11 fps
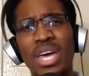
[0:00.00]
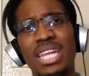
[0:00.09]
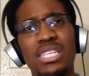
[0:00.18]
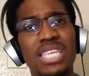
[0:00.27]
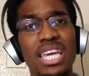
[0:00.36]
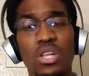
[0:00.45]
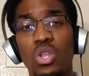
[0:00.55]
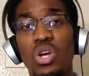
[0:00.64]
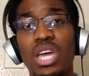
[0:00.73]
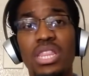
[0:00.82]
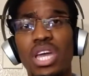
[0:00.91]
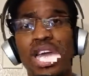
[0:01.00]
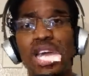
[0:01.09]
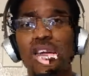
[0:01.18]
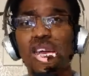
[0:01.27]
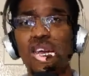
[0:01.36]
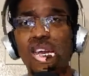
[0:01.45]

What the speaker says: ahead and take a look at that